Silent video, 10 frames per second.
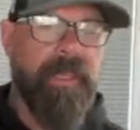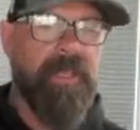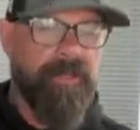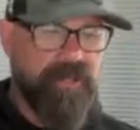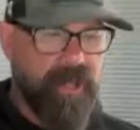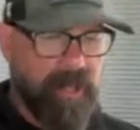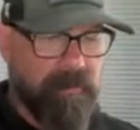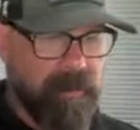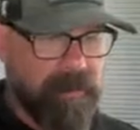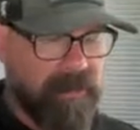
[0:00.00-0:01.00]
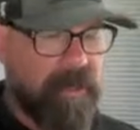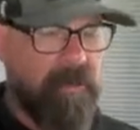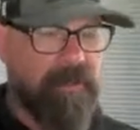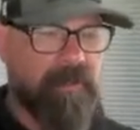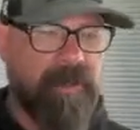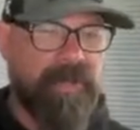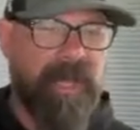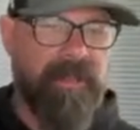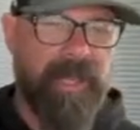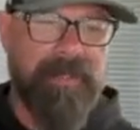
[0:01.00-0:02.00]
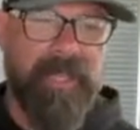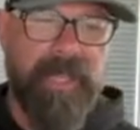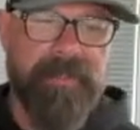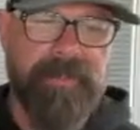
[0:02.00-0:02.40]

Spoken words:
In general, it doesn't always work out like that.